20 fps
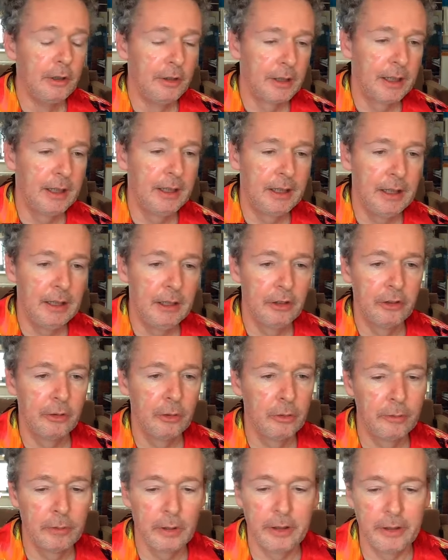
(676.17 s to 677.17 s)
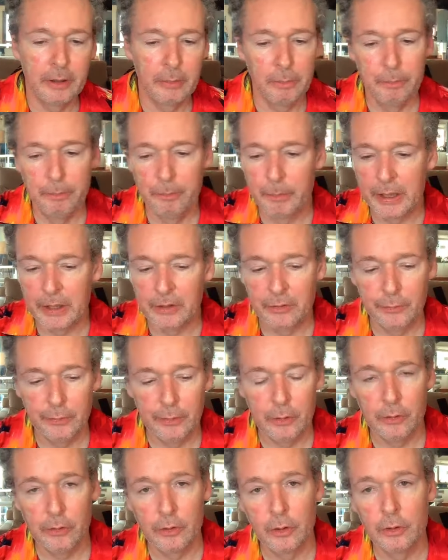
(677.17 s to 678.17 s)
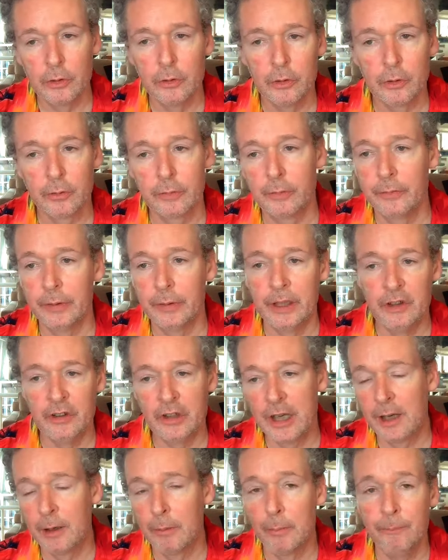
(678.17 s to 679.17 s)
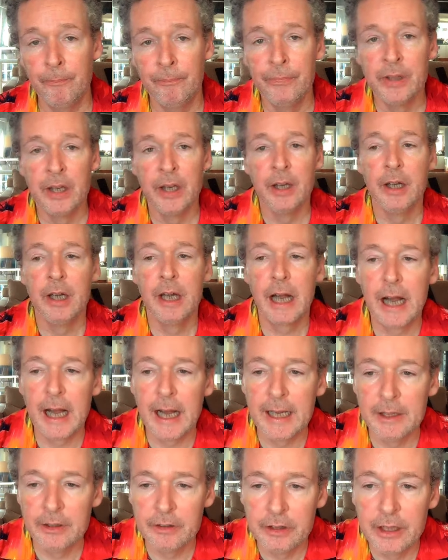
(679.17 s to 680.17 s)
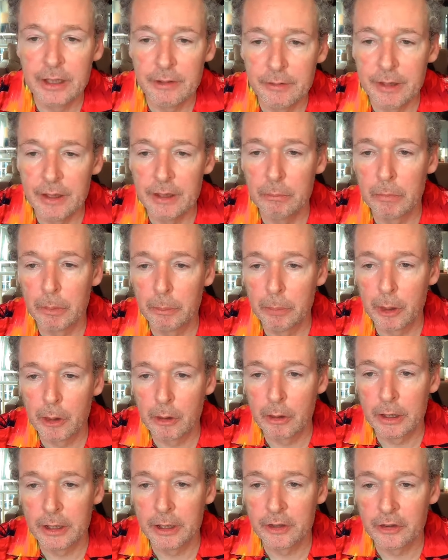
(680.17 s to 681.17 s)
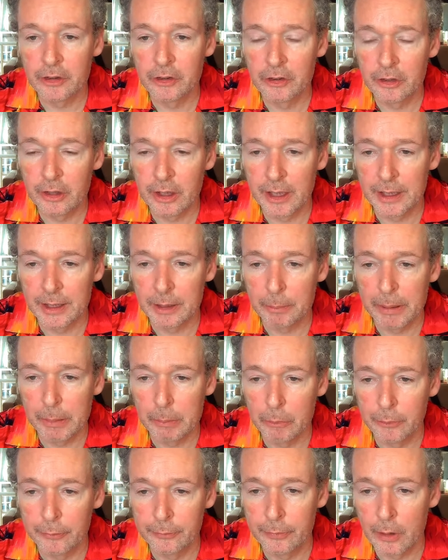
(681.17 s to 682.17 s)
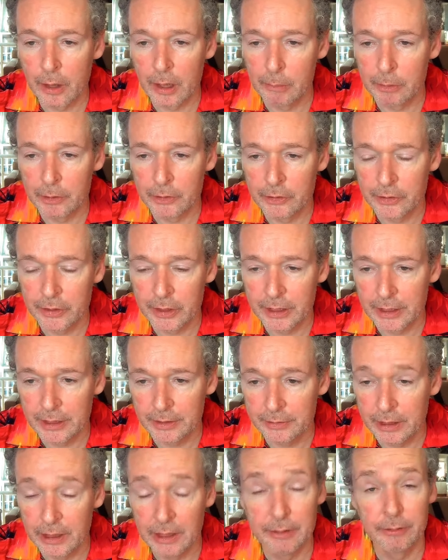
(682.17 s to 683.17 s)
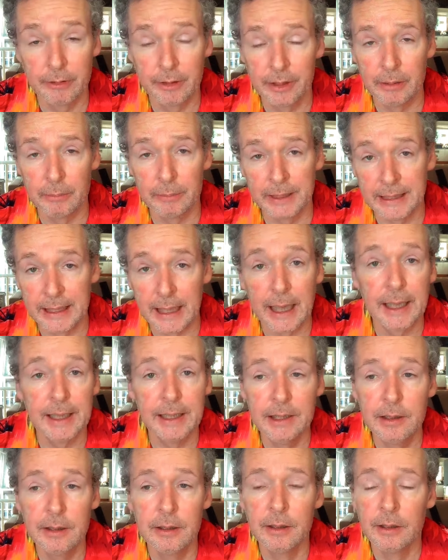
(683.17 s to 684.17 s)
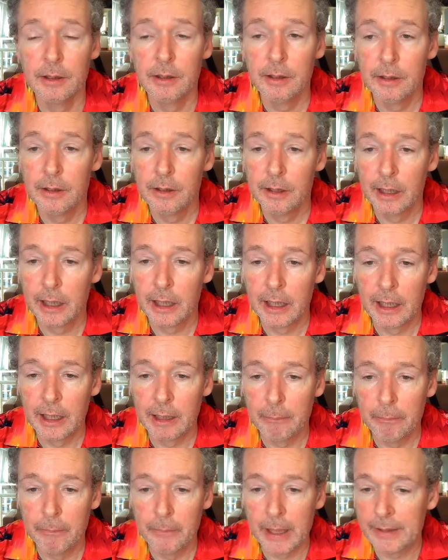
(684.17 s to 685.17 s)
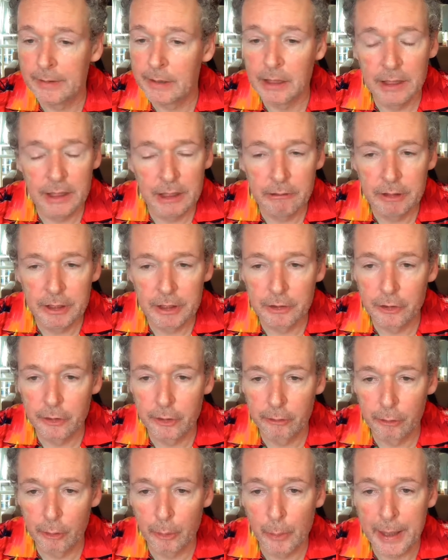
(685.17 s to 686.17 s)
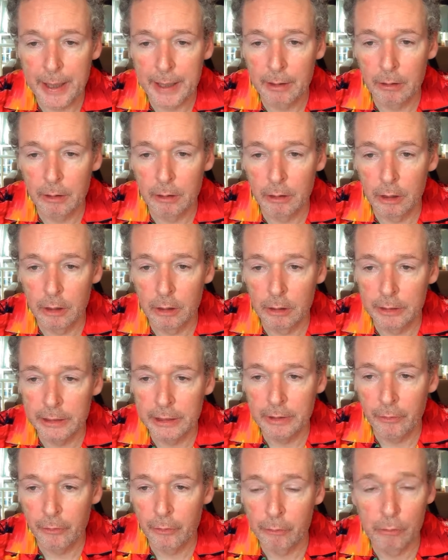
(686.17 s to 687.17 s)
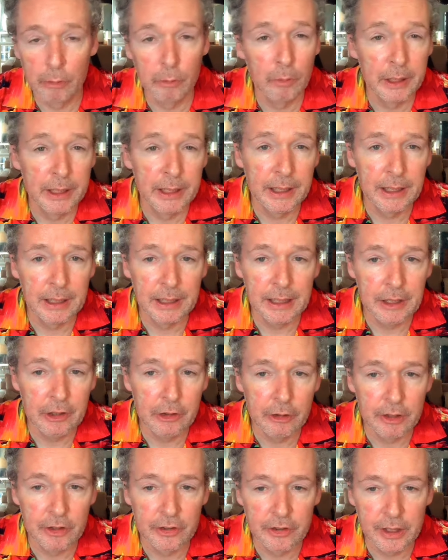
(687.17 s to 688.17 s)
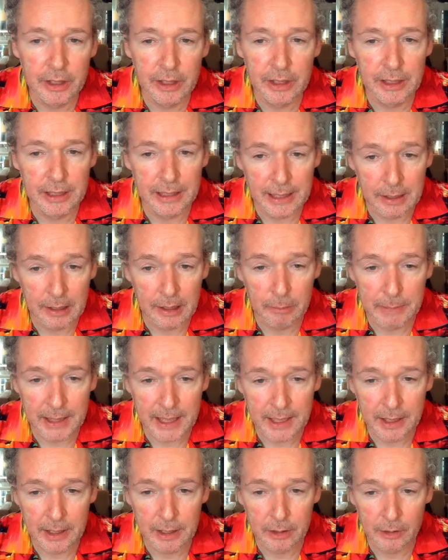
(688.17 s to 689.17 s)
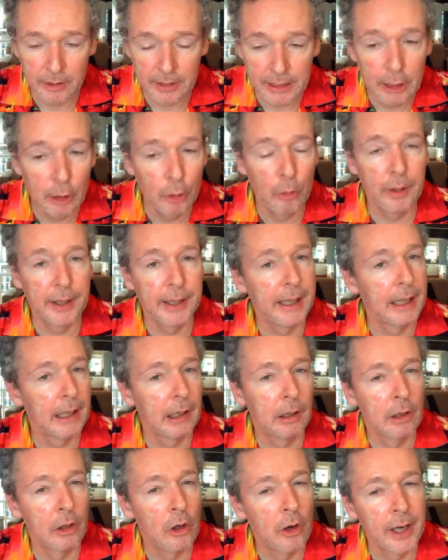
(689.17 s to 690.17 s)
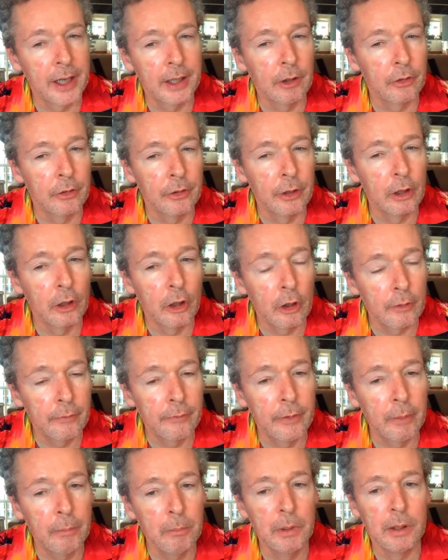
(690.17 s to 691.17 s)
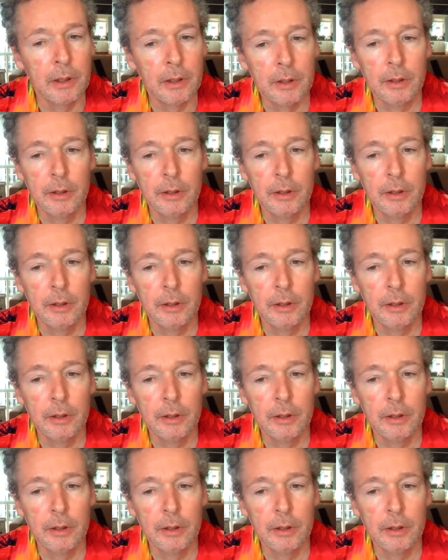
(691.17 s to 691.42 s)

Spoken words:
taking sort of like the best few songs off of each album and giving them a polish and a bit more vibrancy and delivering them again. And the lyrics throughout are enthralling and interesting and enigmatic, and I didn't quite get a line on a lot of them